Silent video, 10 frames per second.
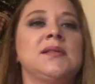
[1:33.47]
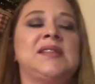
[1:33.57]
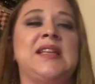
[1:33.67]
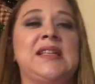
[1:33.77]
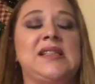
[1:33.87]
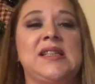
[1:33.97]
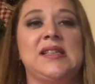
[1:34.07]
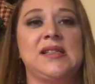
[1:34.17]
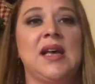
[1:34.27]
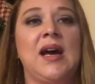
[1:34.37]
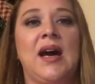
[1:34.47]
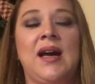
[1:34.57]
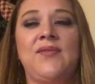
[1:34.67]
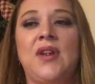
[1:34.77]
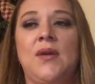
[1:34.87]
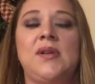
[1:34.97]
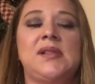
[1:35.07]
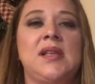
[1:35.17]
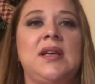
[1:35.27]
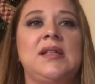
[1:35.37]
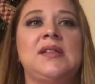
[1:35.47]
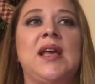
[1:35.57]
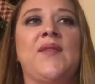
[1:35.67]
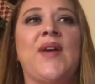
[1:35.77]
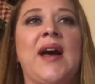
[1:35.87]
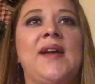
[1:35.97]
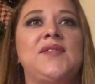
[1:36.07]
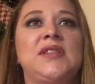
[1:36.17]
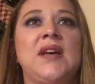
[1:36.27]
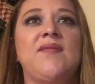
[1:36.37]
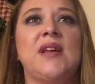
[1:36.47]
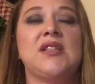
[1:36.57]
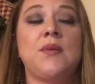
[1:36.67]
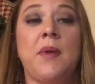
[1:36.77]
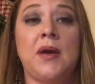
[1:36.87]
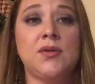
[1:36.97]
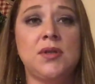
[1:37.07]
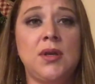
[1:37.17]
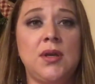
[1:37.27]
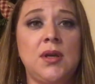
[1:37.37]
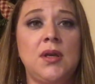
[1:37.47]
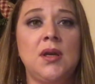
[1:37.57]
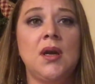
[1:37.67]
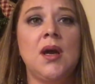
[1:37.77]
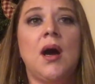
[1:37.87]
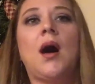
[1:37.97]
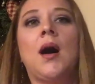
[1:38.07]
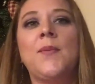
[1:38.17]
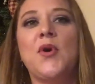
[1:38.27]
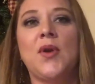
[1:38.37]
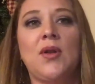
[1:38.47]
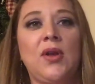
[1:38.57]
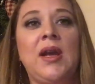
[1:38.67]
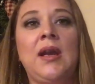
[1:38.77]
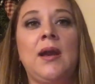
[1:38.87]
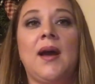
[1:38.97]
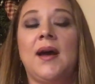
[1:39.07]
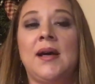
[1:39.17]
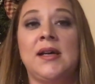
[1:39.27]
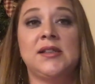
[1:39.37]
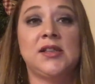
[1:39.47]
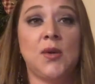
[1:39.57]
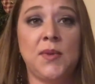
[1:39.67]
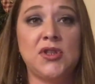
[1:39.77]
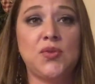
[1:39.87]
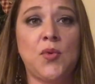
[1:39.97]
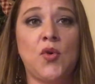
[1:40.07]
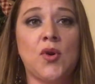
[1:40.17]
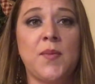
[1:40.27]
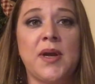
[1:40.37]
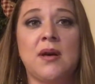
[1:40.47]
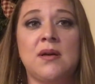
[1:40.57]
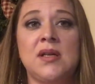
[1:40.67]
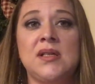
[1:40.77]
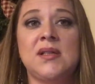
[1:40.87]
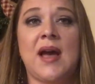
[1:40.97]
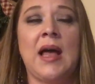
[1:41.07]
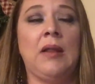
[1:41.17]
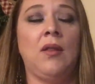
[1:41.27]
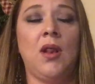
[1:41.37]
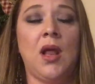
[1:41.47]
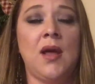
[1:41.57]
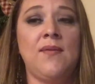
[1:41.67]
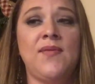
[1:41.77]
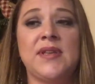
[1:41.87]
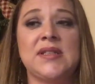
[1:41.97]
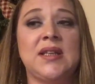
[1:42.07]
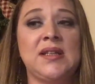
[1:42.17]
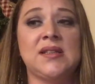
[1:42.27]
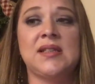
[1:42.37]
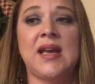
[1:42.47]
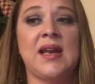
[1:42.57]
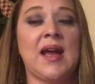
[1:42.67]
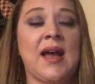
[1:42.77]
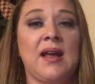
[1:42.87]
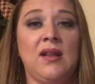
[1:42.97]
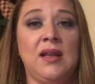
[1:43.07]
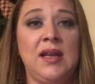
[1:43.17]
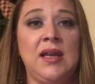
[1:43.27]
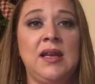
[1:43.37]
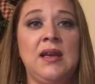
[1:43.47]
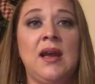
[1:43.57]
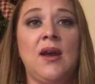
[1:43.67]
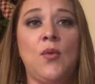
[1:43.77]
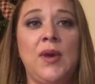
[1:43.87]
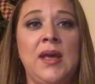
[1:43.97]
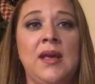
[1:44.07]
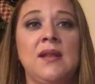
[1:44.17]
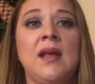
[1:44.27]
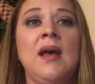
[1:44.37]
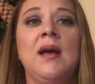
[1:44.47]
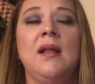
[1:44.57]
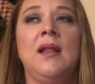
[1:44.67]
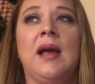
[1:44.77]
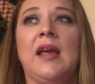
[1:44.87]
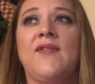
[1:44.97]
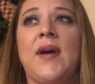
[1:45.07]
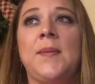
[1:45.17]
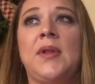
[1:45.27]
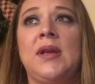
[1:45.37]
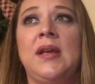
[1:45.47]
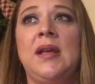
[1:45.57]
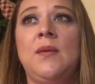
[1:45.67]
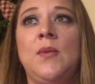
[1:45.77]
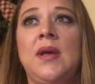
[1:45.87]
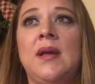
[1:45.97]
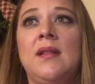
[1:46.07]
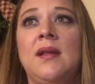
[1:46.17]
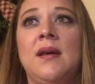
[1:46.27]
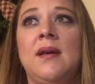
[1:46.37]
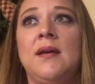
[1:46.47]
senses, I've noticed this, if I have stuff that smells good, I'm going to clean so much more because I love the scents that I clean with. Like if I'm cleaning with